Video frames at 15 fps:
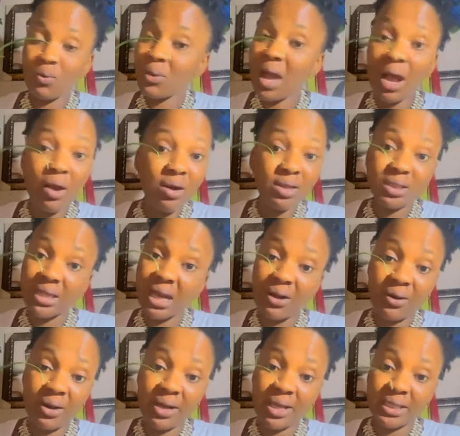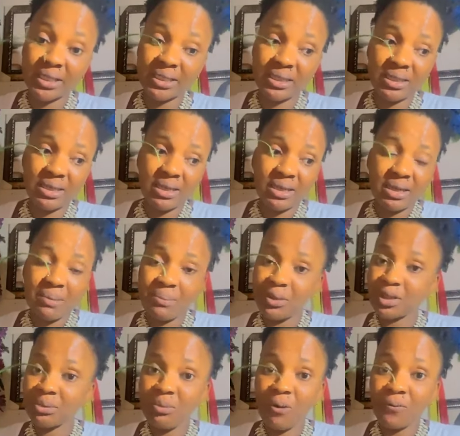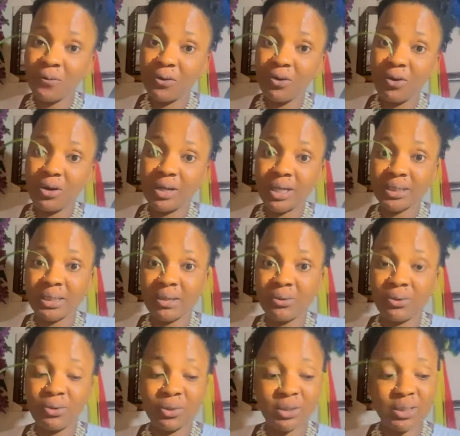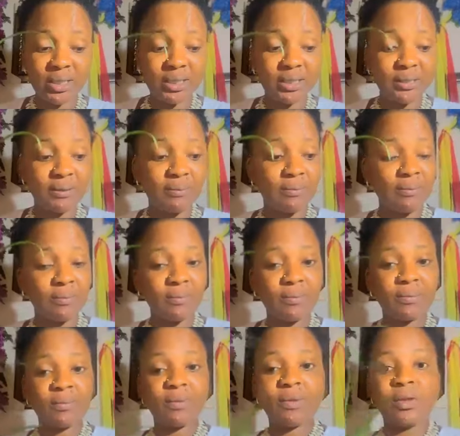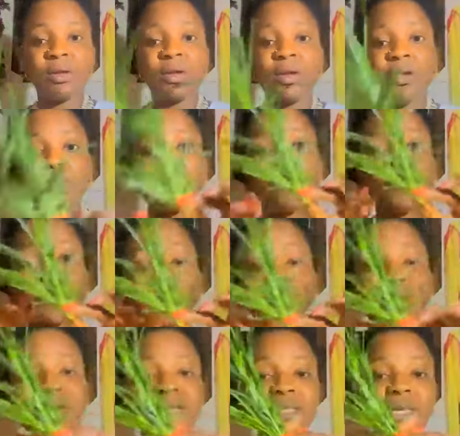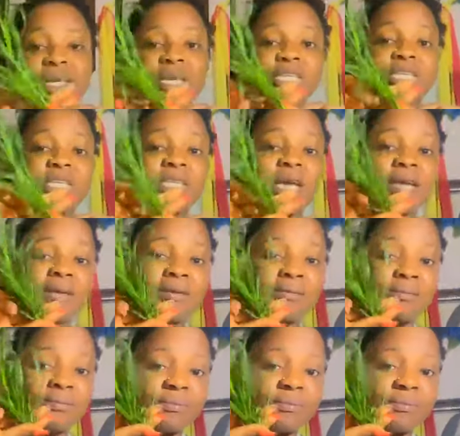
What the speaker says: We are gods and goddess, but some of you don't understand all those things. You will bring this thing, Ijite.